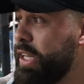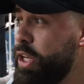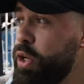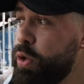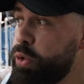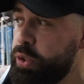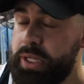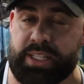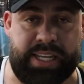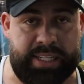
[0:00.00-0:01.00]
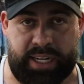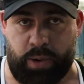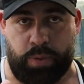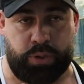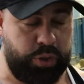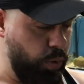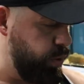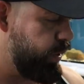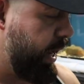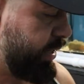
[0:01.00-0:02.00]
huge on that tank that I want to show
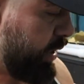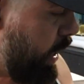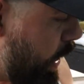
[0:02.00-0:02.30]
you guys